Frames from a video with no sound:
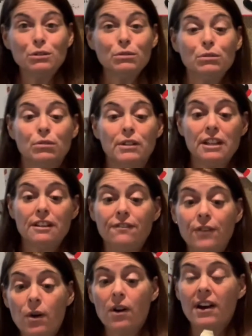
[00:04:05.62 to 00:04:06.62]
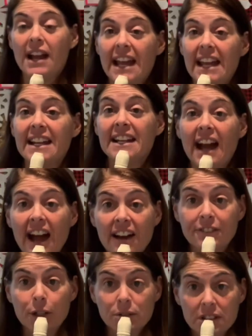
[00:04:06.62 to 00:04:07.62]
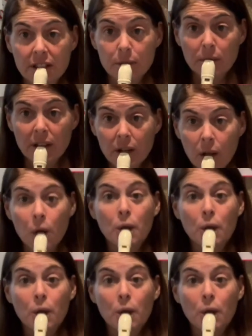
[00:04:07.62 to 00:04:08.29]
3, 4, 8. Half notes. Here we go.